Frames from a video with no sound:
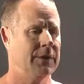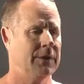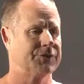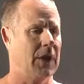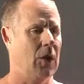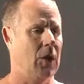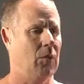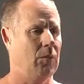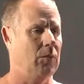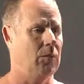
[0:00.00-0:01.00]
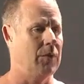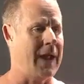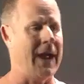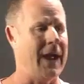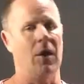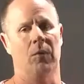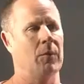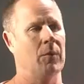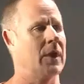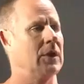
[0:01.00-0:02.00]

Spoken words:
So now we want